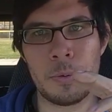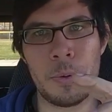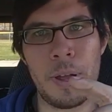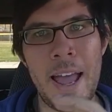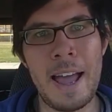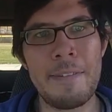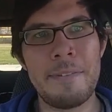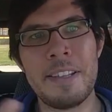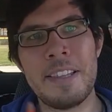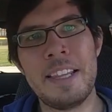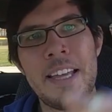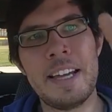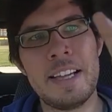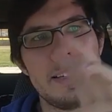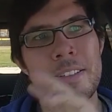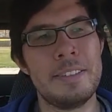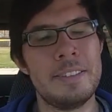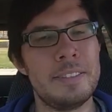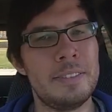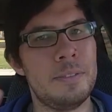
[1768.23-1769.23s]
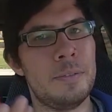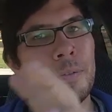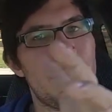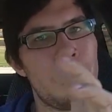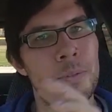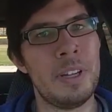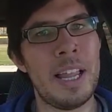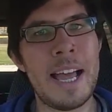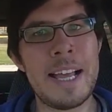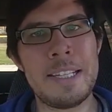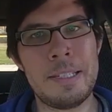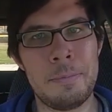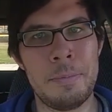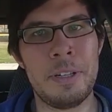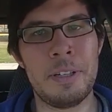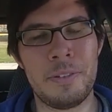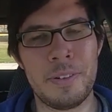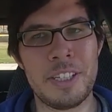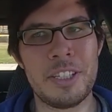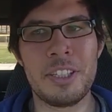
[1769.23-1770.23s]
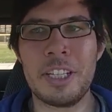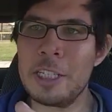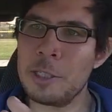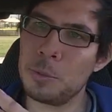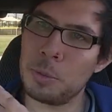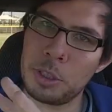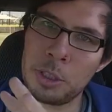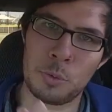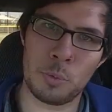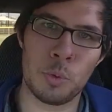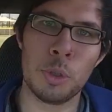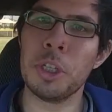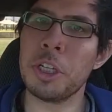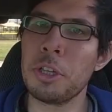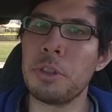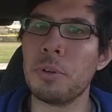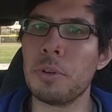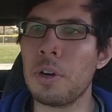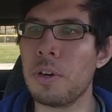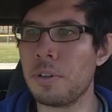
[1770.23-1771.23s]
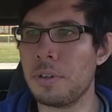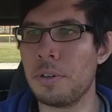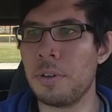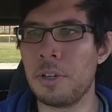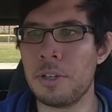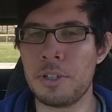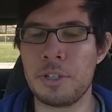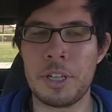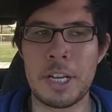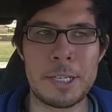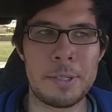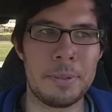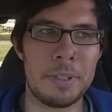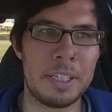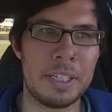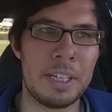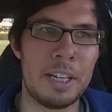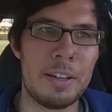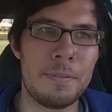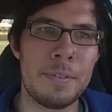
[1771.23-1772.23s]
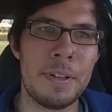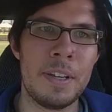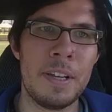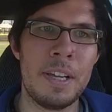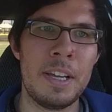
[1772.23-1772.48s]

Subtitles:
having that last minute reschedule can really throw our scheduling off.